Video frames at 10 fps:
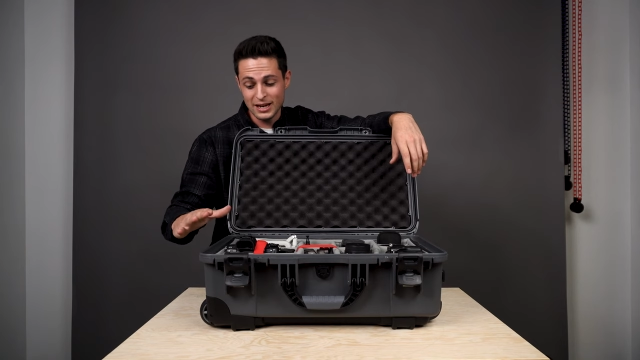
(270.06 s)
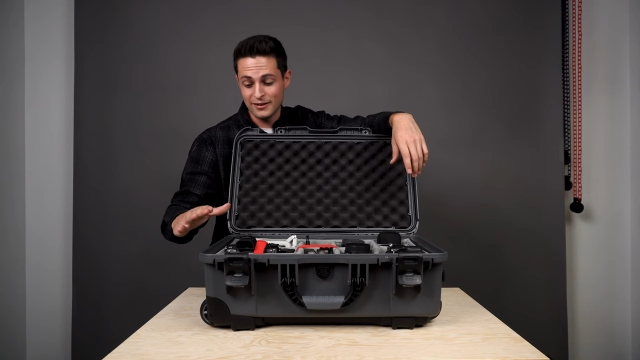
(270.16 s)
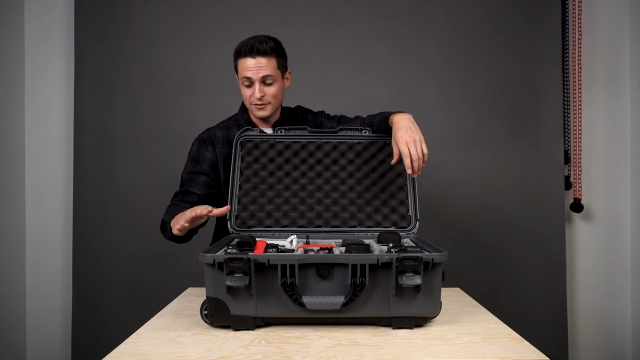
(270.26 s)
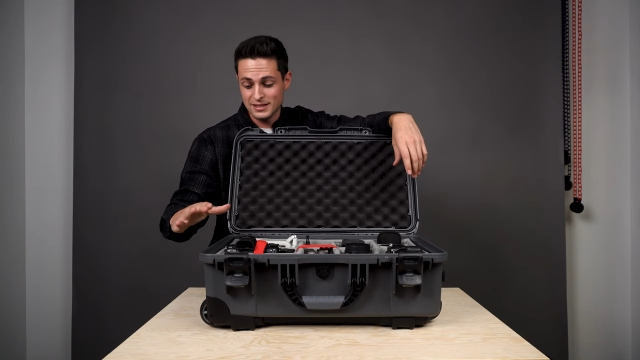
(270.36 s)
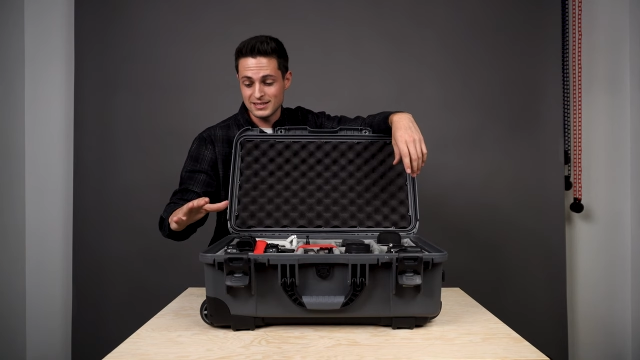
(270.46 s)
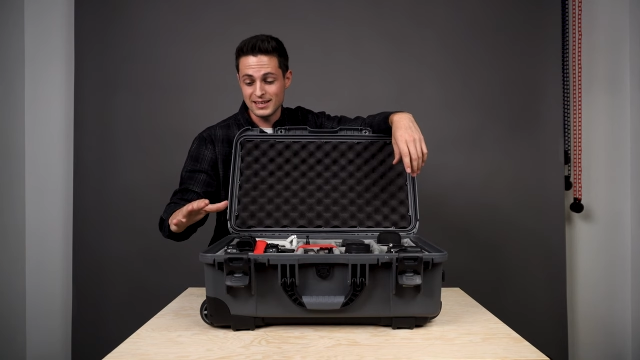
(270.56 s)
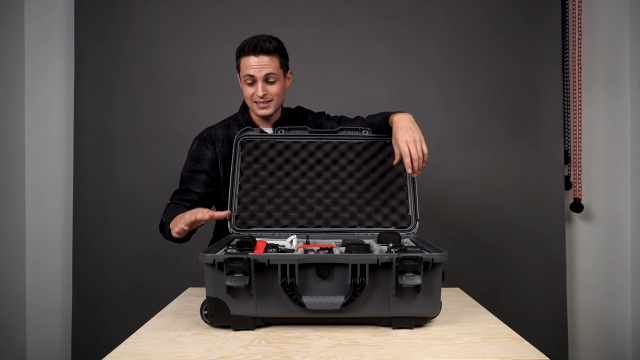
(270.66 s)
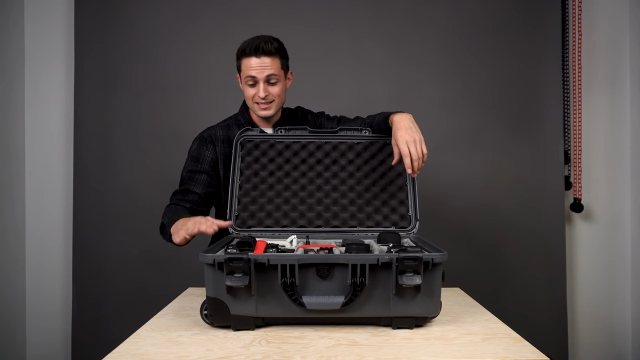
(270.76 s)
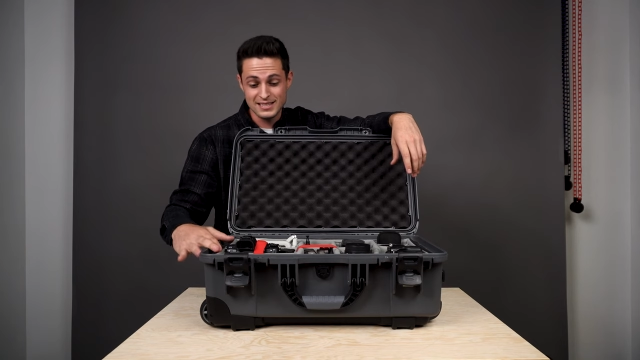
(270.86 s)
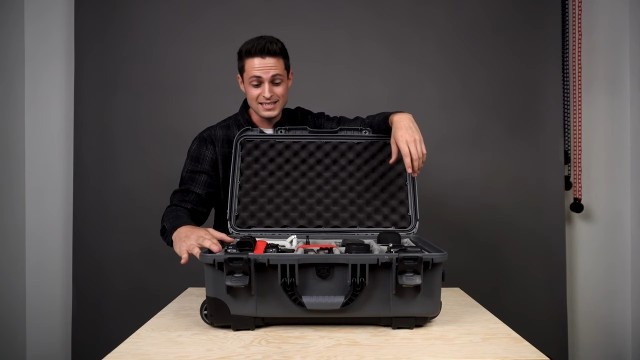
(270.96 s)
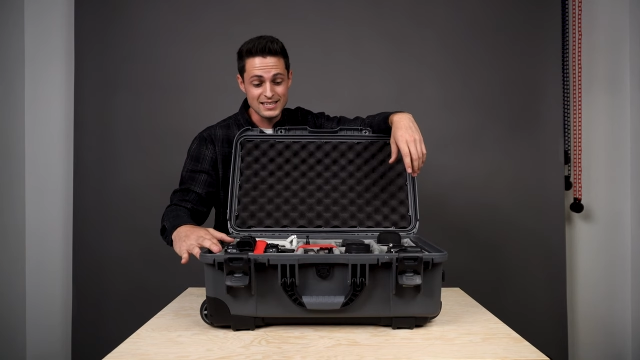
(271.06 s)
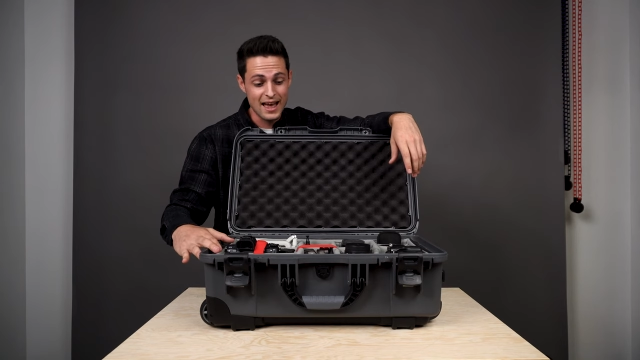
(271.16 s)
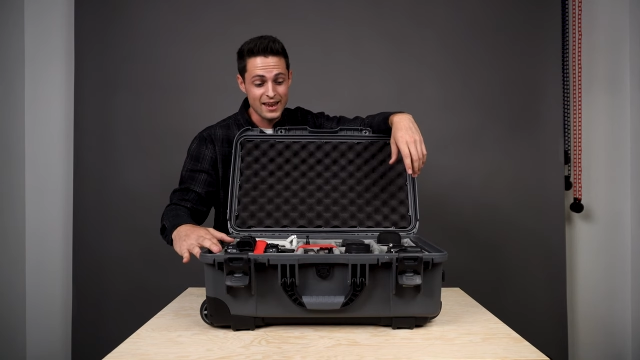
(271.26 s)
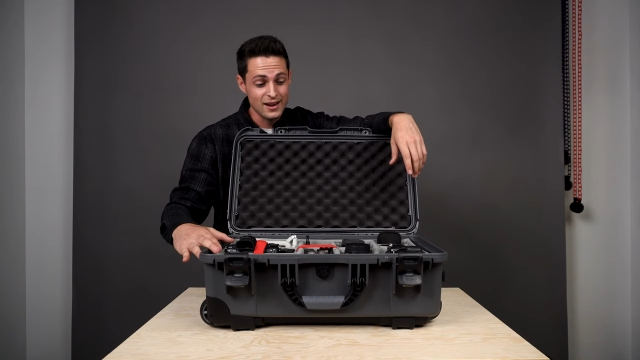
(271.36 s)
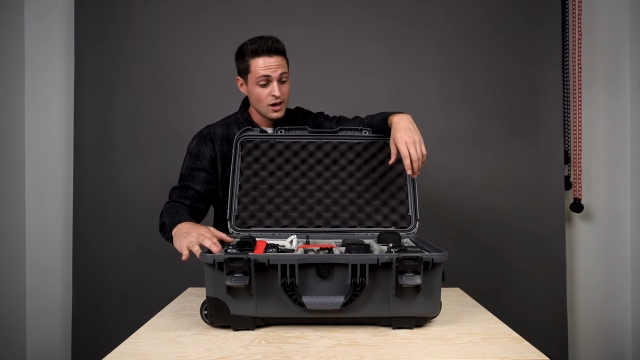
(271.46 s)
have this thing
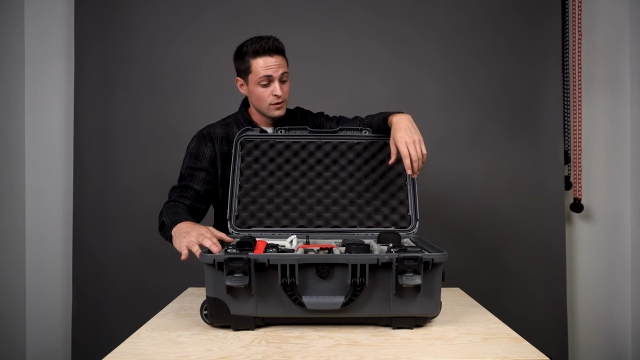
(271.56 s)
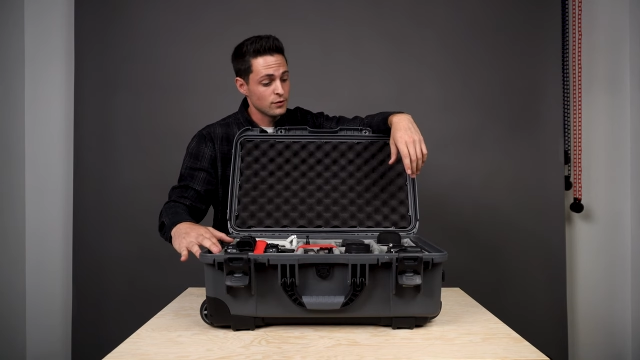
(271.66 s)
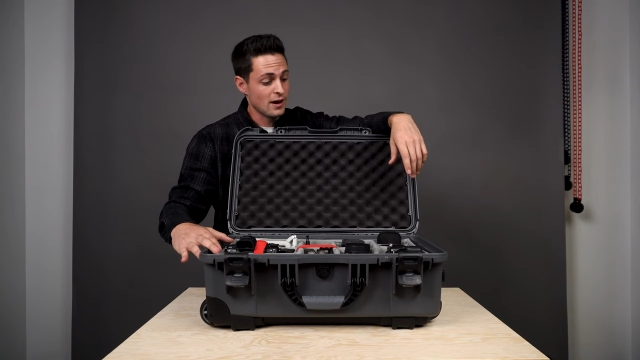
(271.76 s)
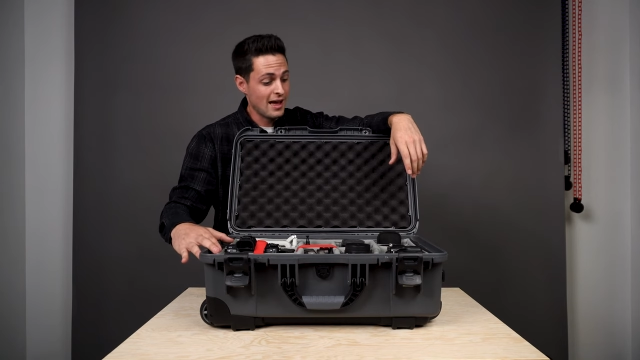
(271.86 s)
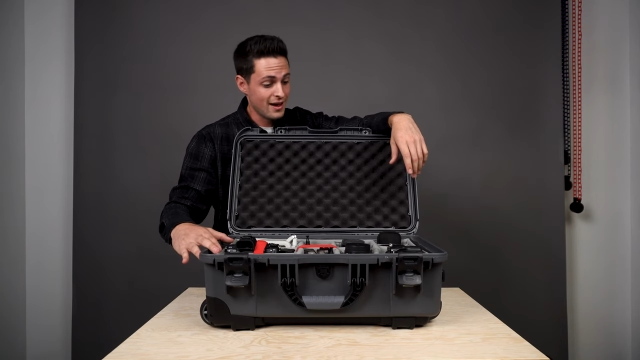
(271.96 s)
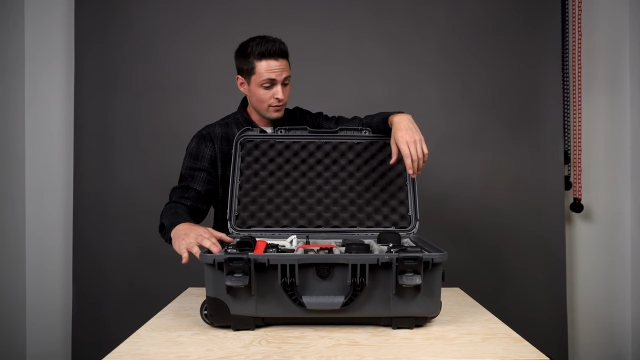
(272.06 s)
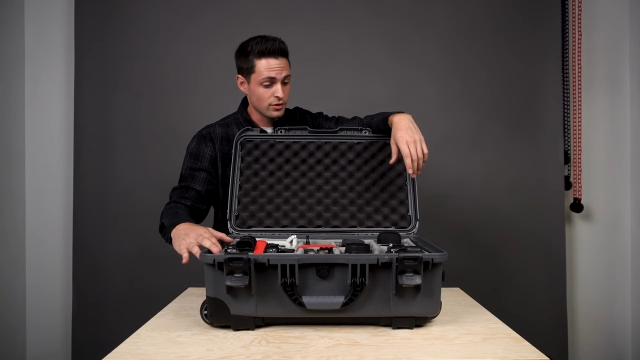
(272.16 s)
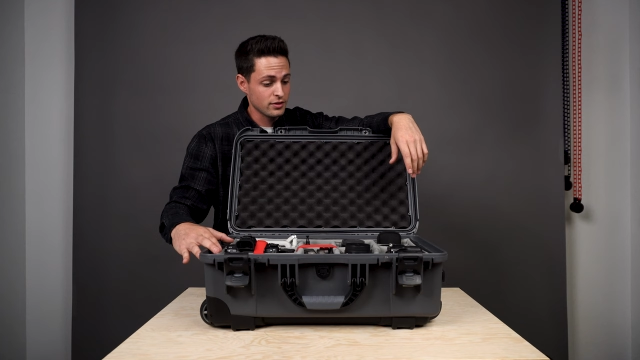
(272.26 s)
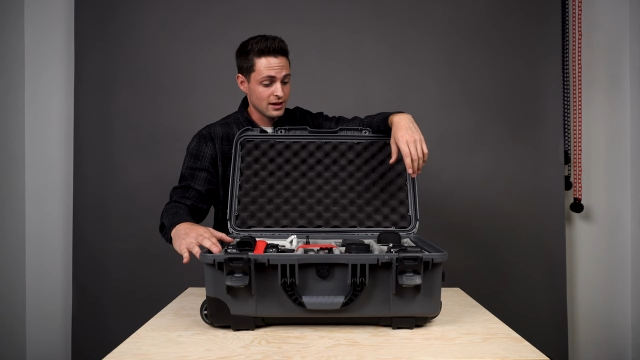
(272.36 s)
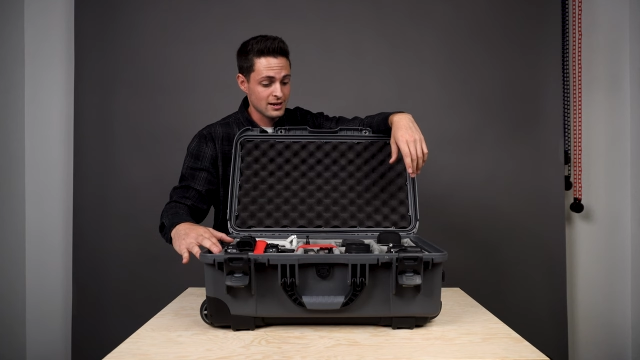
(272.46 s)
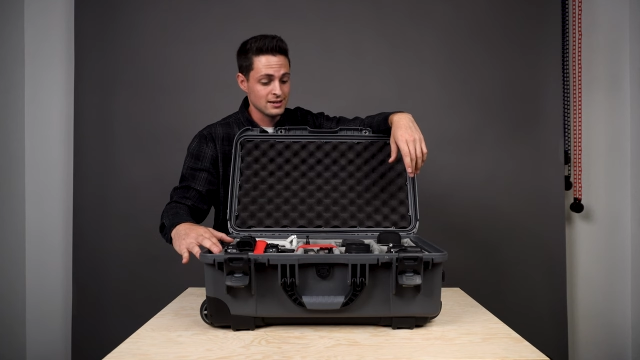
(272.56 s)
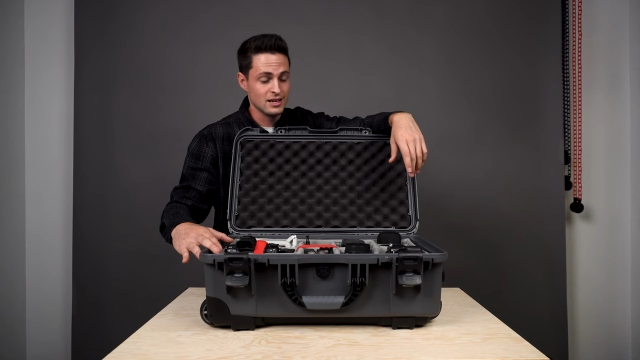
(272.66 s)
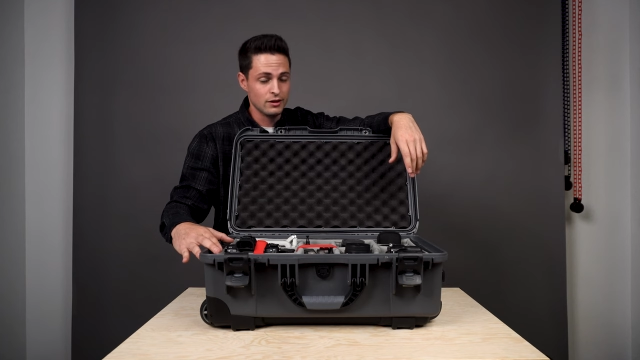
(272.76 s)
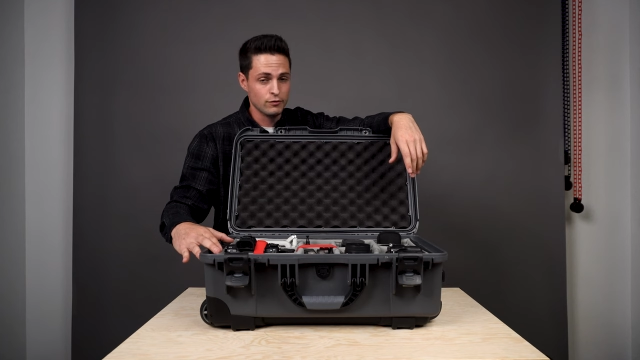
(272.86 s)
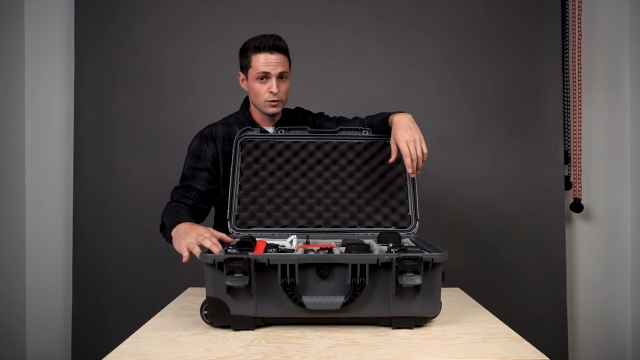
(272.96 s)
set for everything I
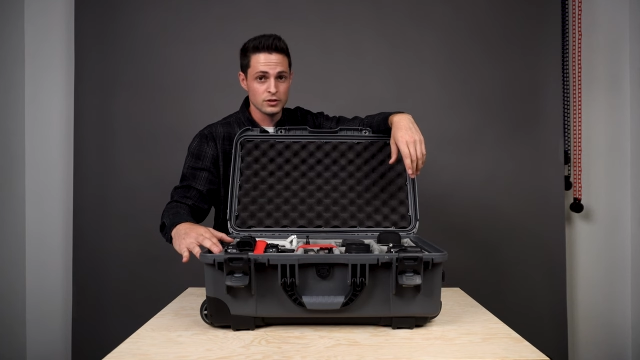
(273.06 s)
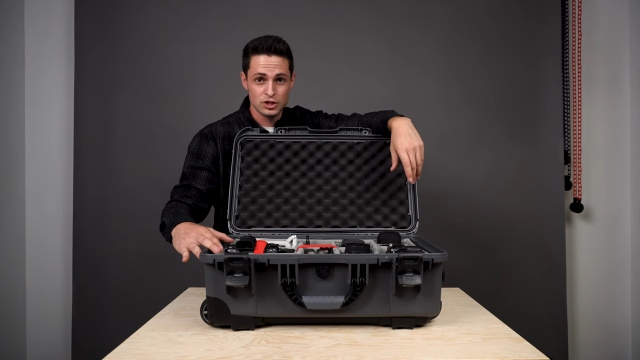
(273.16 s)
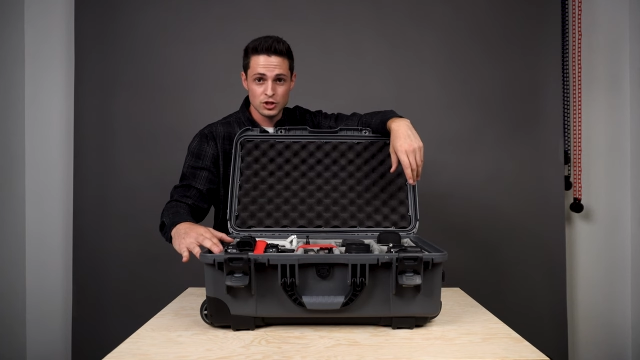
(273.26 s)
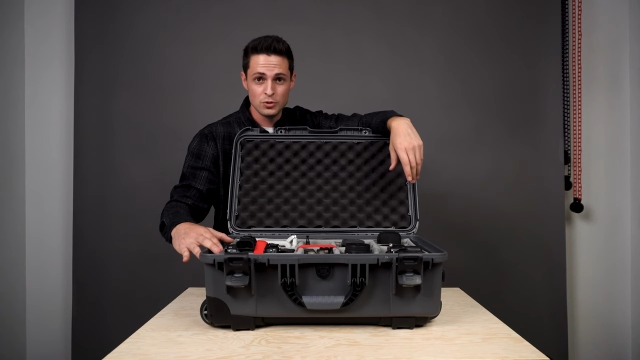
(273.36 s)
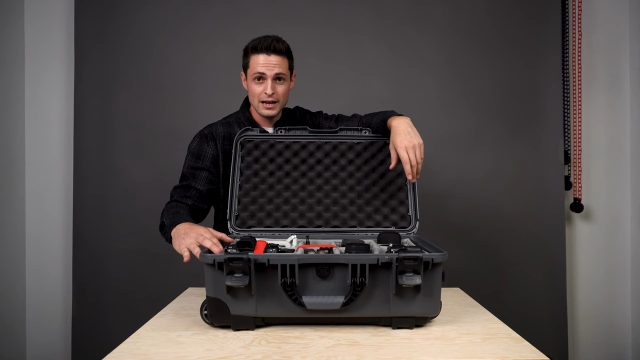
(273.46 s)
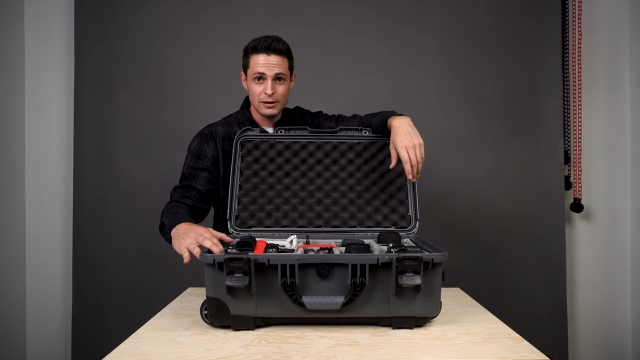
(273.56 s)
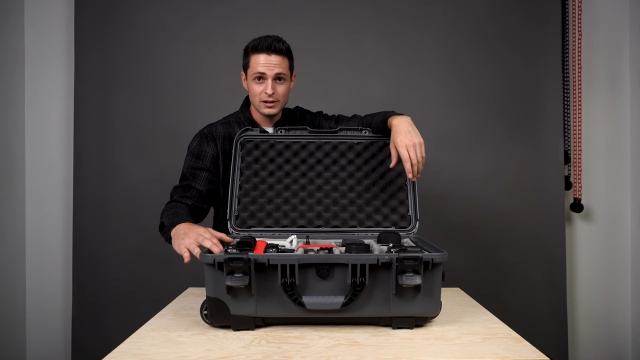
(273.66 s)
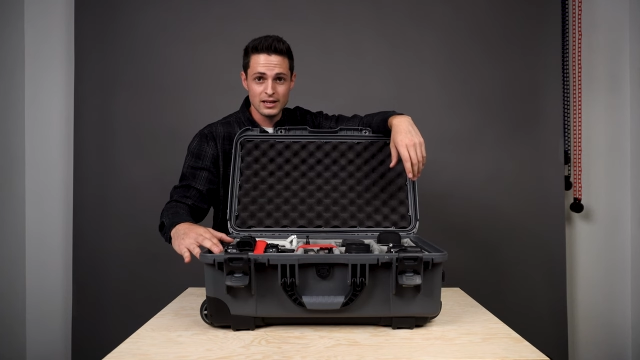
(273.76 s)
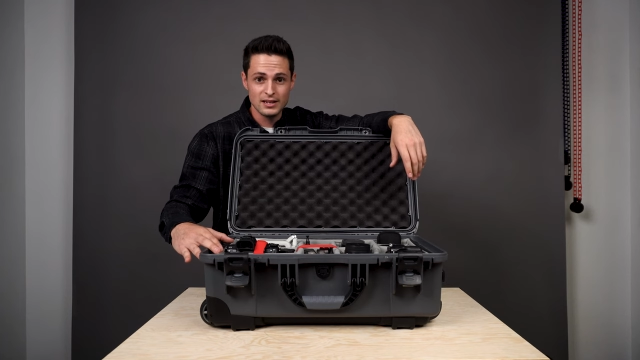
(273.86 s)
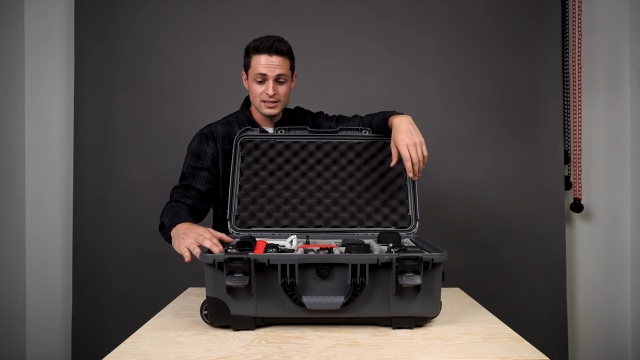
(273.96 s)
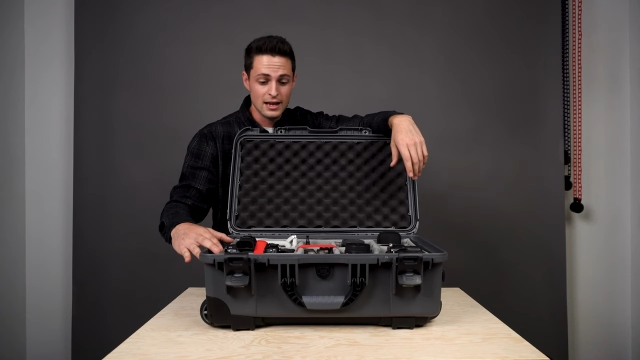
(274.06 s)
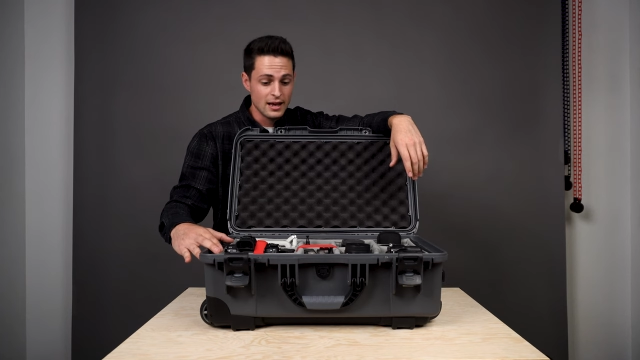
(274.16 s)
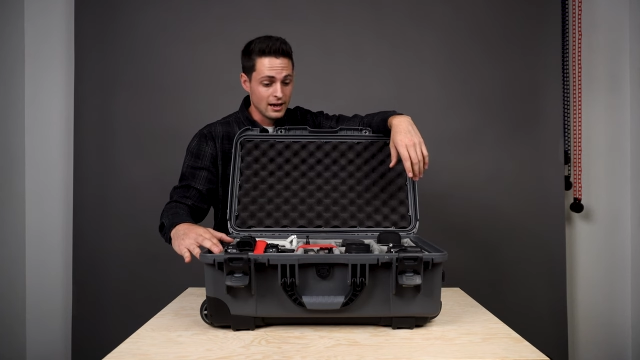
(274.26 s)
need for a shoot nowadays.